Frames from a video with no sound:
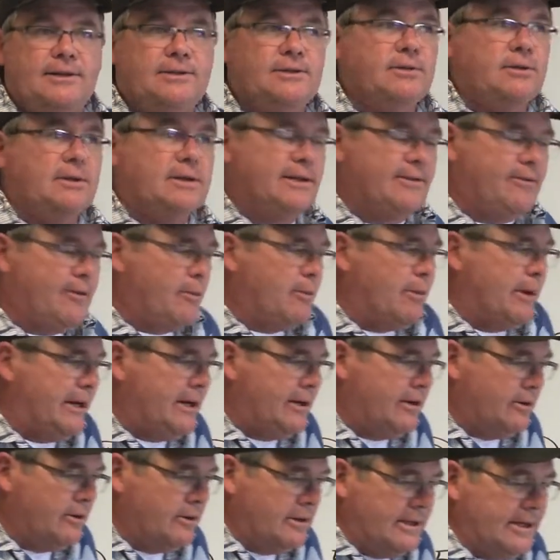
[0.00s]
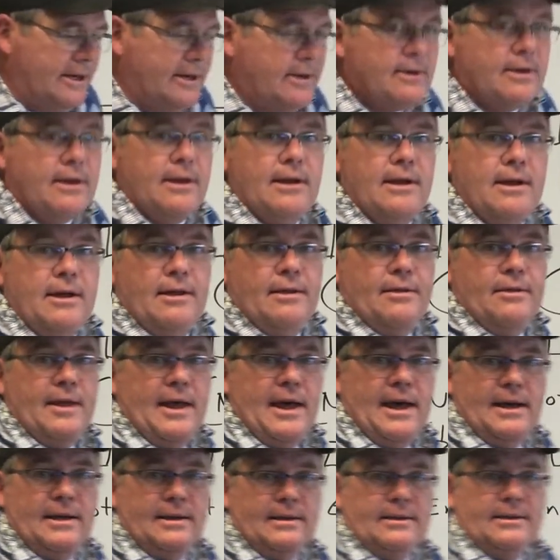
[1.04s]
I told everybody earlier
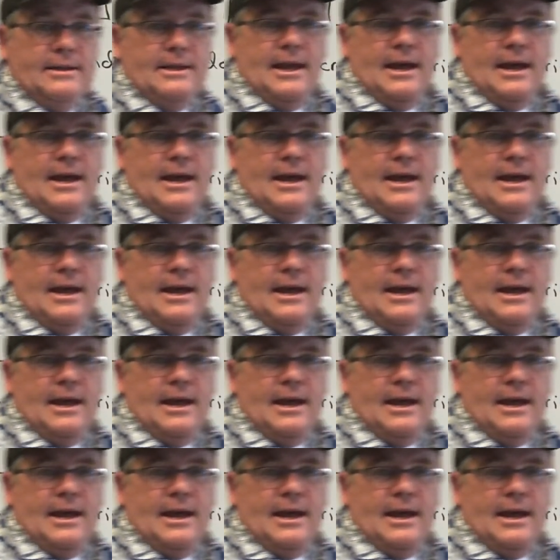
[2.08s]
that,